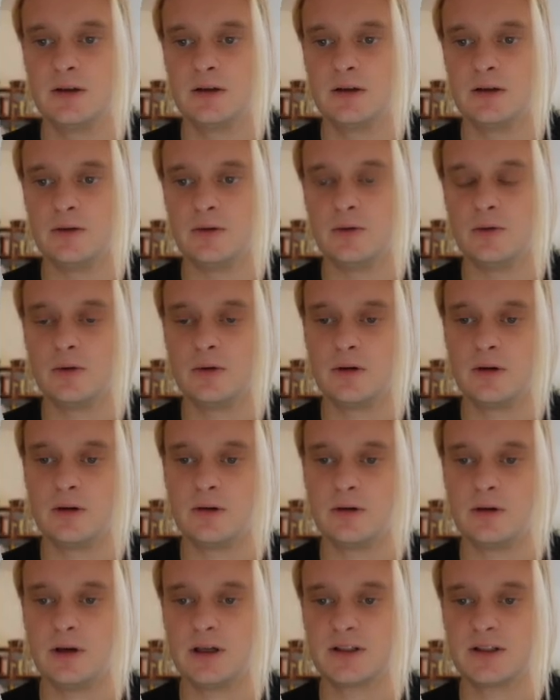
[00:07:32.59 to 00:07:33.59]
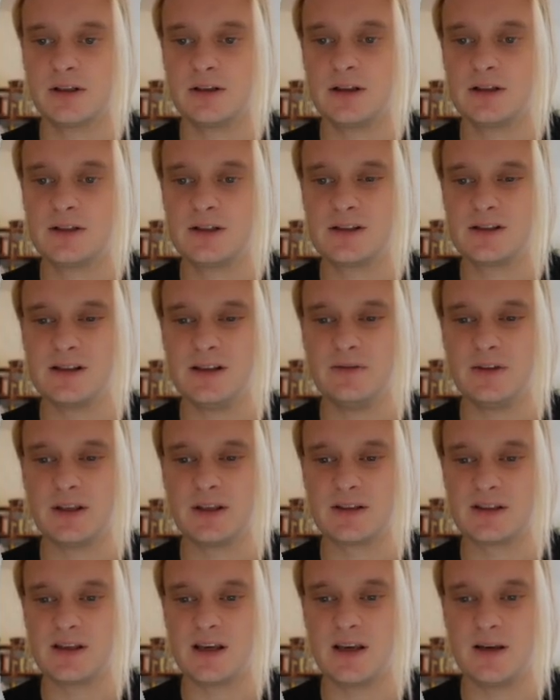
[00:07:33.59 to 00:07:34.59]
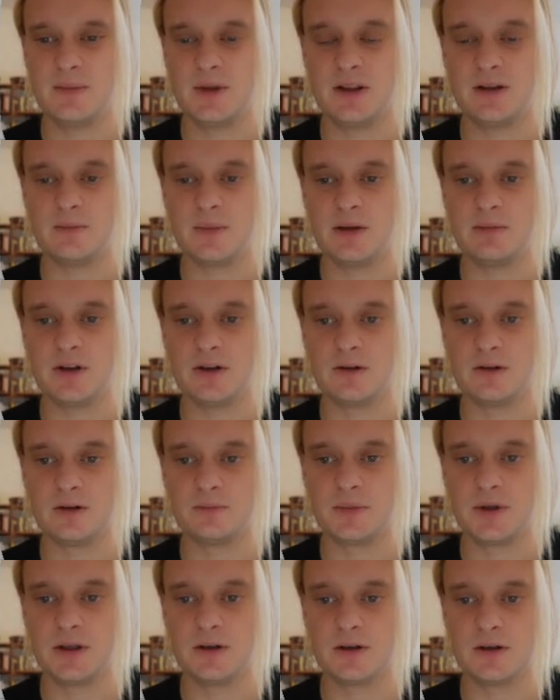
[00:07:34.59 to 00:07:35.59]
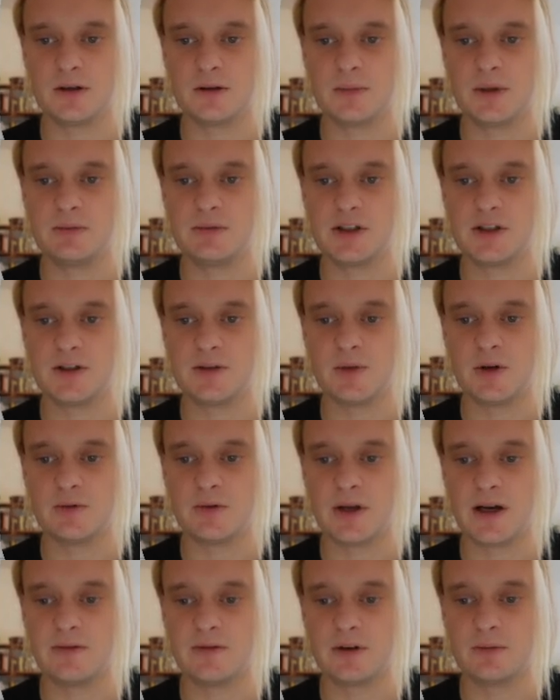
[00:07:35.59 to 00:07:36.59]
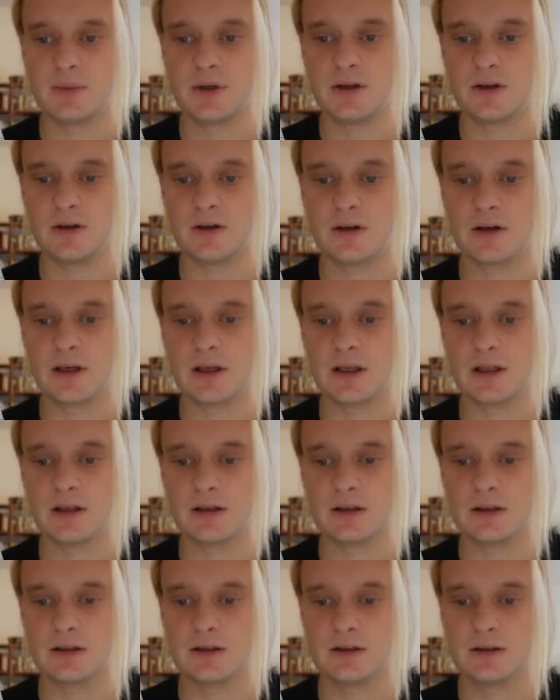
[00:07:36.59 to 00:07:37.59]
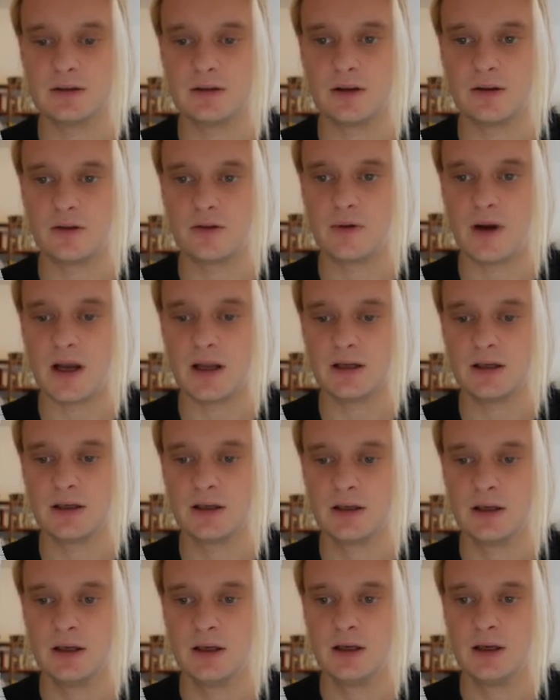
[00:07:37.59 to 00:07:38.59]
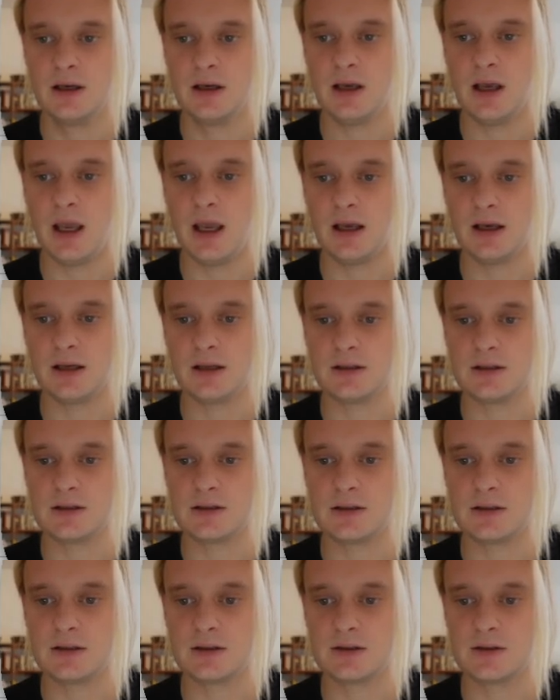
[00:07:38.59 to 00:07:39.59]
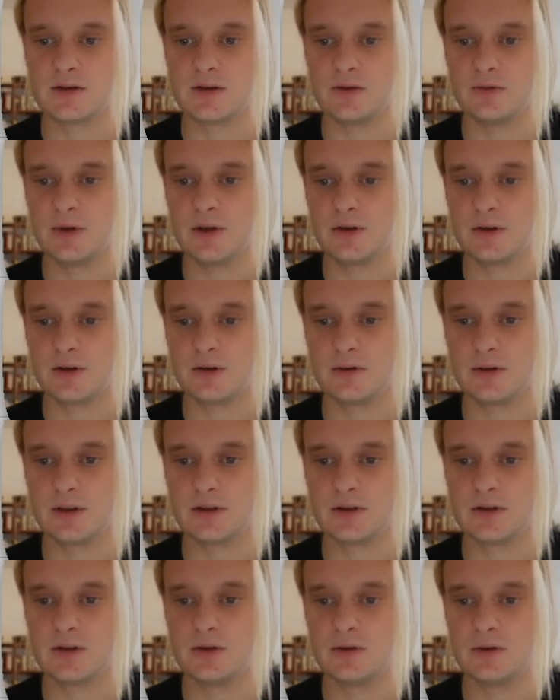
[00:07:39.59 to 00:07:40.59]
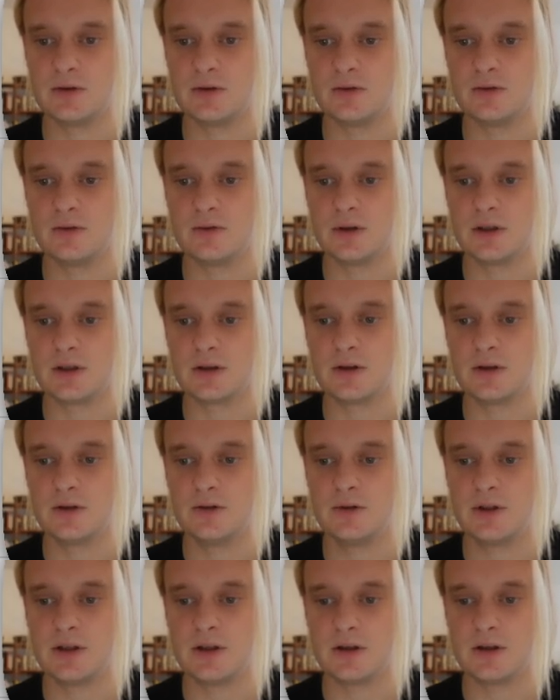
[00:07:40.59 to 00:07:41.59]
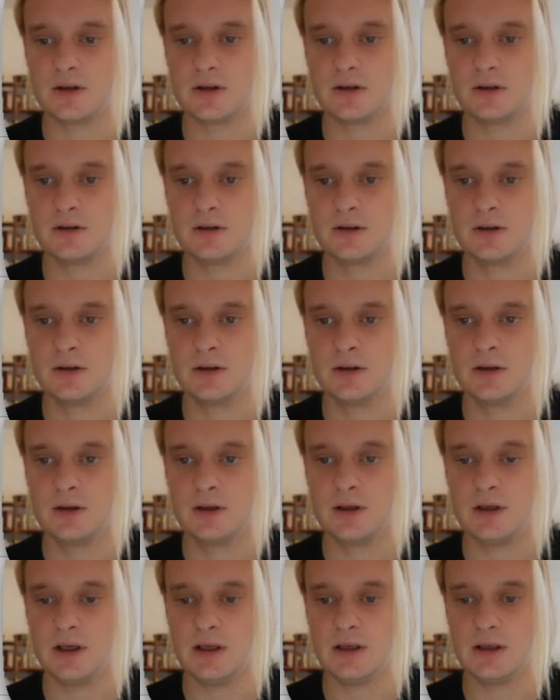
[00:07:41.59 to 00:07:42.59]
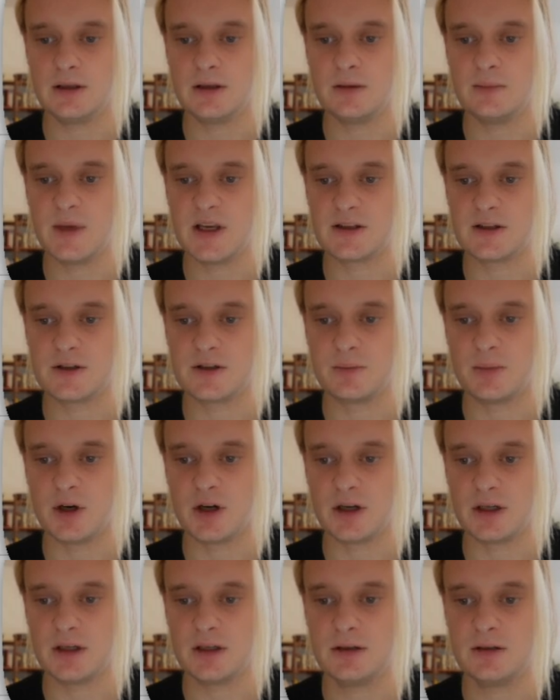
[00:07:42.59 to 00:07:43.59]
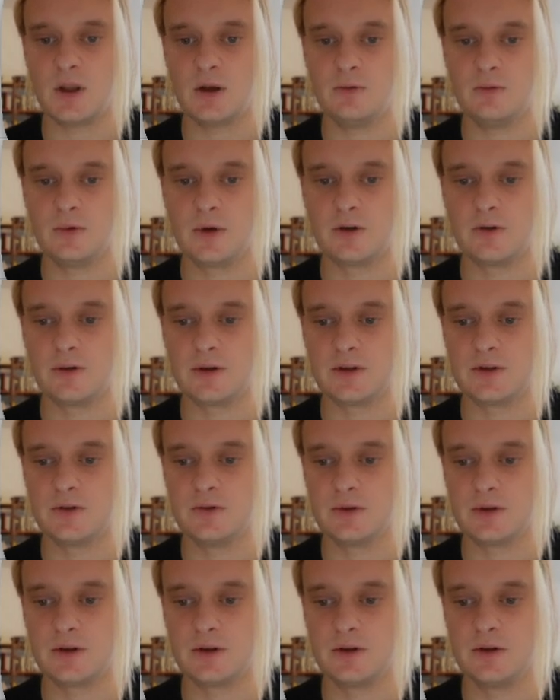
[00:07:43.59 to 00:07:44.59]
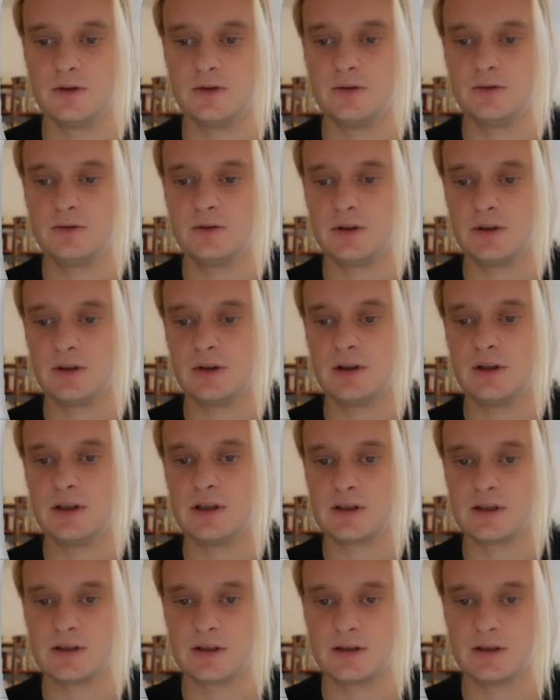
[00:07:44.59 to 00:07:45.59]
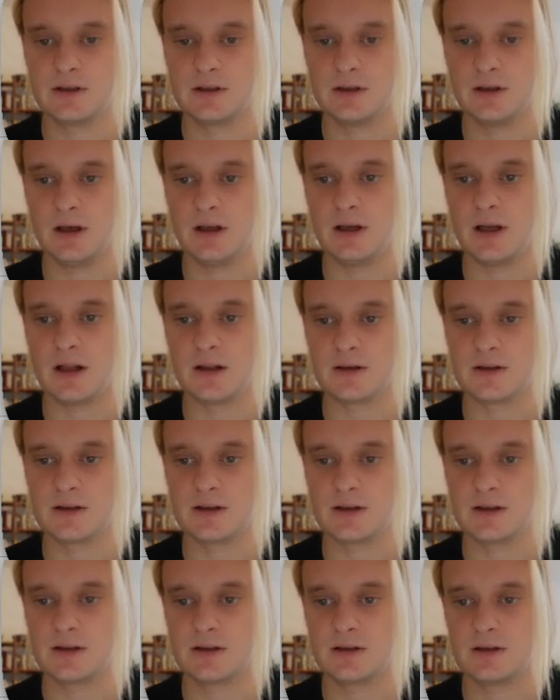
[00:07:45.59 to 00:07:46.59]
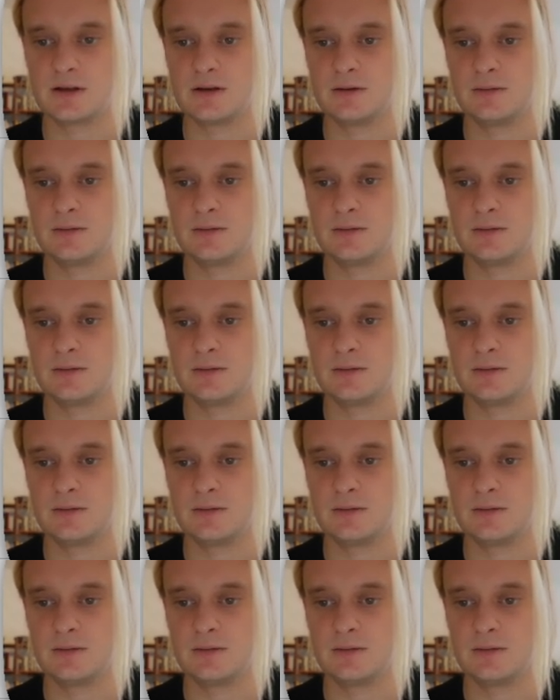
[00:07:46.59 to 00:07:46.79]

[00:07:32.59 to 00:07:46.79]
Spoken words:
Or actually, let's just leave it the same, and then maybe it'll appear, maybe Gmail will have it appear in the thread. And so we are going to include here in the message body, and we're going to include this analysis.